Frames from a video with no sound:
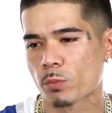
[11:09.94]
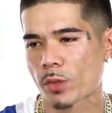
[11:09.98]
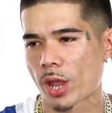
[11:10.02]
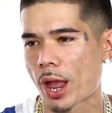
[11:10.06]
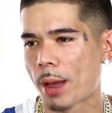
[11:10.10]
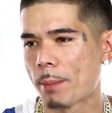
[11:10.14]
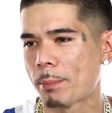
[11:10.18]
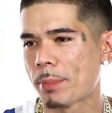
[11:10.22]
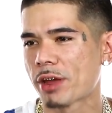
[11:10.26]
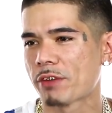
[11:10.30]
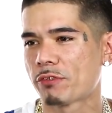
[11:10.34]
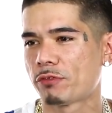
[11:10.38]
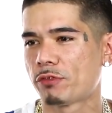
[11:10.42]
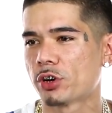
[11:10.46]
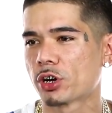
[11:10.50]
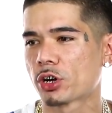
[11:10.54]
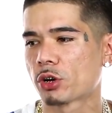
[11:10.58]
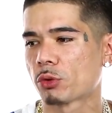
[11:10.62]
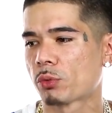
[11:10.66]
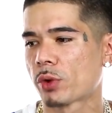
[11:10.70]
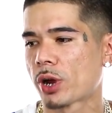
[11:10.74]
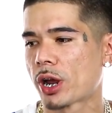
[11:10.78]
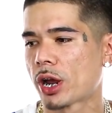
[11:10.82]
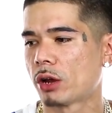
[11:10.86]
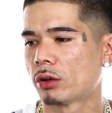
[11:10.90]
I might fuck
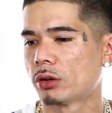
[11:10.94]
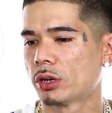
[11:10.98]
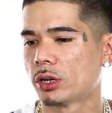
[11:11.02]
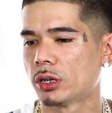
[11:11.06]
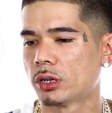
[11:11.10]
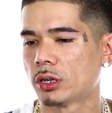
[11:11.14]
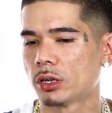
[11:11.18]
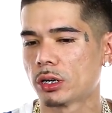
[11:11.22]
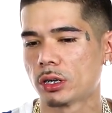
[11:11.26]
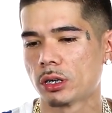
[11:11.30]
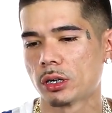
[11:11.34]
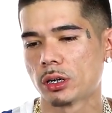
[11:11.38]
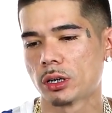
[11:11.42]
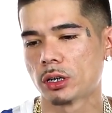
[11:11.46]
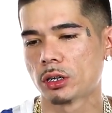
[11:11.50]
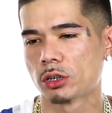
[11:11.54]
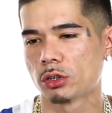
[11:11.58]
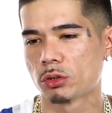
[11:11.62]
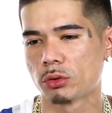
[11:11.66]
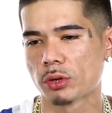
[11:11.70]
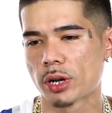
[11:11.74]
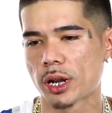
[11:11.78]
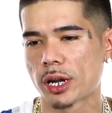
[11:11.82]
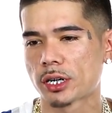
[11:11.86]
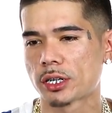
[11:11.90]
around and, and, and,
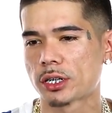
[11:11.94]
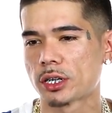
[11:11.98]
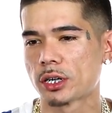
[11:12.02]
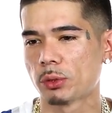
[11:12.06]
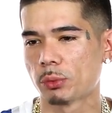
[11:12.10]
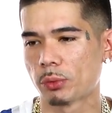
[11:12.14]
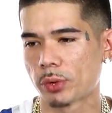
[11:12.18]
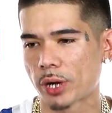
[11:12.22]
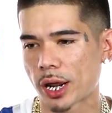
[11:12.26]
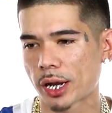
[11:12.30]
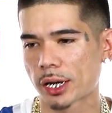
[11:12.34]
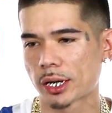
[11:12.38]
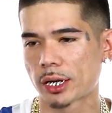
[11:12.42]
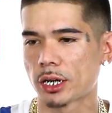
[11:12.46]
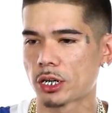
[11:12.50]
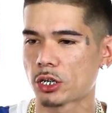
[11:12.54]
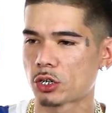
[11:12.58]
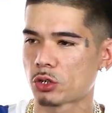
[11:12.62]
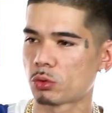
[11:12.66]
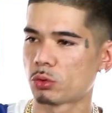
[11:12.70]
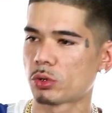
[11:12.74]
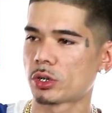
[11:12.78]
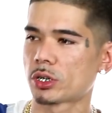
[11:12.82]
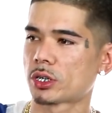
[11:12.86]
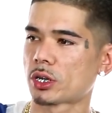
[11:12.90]
do that shit when I get
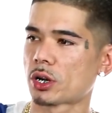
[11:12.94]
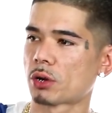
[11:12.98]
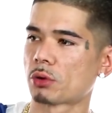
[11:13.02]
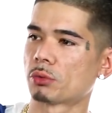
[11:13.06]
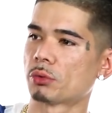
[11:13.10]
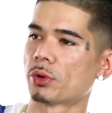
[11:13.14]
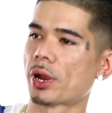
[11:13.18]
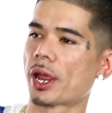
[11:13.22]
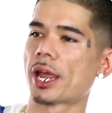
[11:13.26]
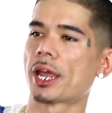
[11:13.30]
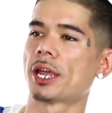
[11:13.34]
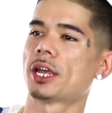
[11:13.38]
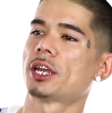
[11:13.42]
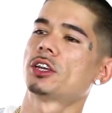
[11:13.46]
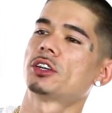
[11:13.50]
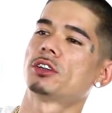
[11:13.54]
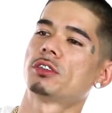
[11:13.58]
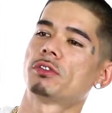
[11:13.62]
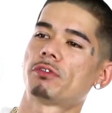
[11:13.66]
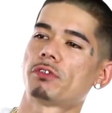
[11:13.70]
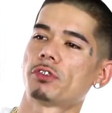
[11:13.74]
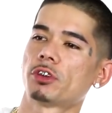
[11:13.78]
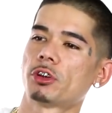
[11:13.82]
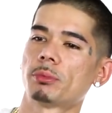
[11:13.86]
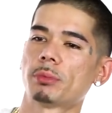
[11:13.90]
to a certain age.
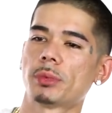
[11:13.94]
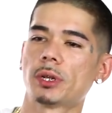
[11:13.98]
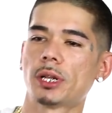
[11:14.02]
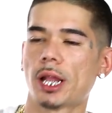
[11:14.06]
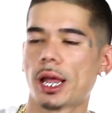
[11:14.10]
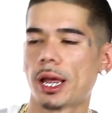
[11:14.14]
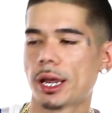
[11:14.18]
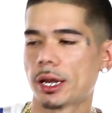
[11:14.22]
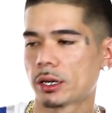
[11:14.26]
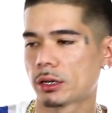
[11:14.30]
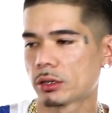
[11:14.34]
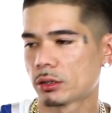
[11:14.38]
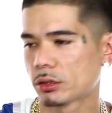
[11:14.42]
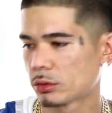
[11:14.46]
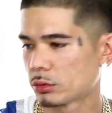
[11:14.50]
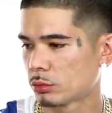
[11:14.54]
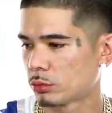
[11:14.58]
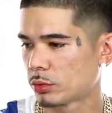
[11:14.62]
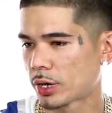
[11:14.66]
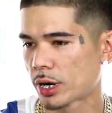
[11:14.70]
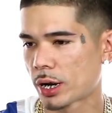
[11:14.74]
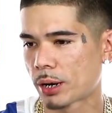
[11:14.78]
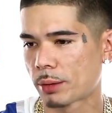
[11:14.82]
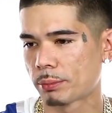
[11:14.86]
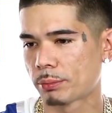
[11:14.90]
You feel me? Like
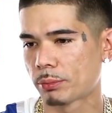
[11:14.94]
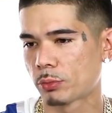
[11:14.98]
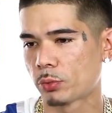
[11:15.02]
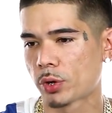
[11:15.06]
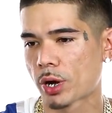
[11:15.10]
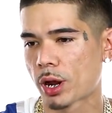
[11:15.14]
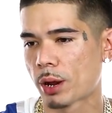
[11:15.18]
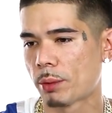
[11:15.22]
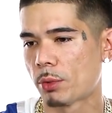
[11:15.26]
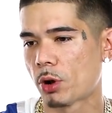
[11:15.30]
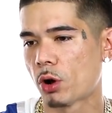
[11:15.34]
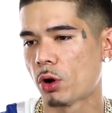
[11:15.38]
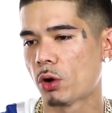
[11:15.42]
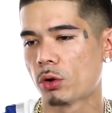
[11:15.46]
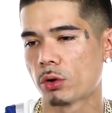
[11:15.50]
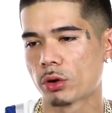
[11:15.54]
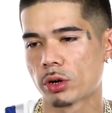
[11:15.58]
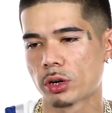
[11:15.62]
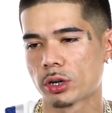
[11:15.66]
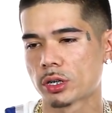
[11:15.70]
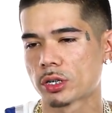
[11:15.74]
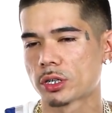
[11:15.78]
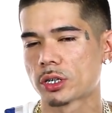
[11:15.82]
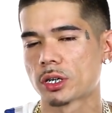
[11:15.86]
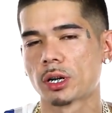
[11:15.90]
when I'm when I'm
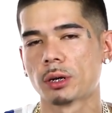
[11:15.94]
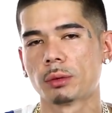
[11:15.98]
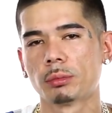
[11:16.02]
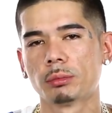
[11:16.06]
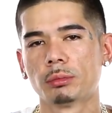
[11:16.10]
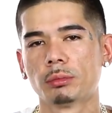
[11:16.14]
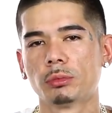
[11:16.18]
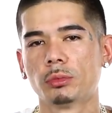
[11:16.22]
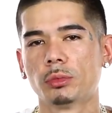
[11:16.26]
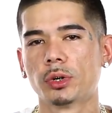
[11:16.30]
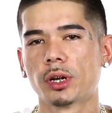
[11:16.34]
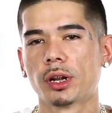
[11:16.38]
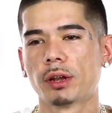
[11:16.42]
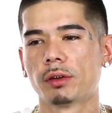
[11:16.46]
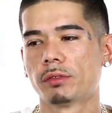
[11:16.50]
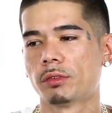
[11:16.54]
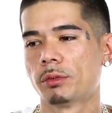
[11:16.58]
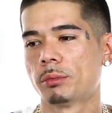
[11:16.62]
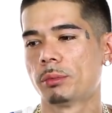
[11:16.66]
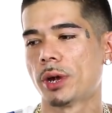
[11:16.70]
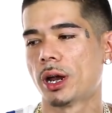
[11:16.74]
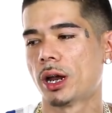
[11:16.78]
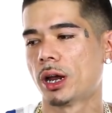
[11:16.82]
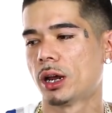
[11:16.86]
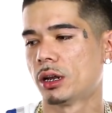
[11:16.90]
older or something. Whenever
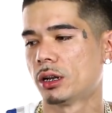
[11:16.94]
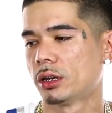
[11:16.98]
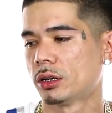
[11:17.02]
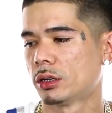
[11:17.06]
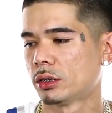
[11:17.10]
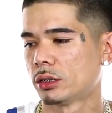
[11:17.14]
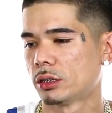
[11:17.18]
my,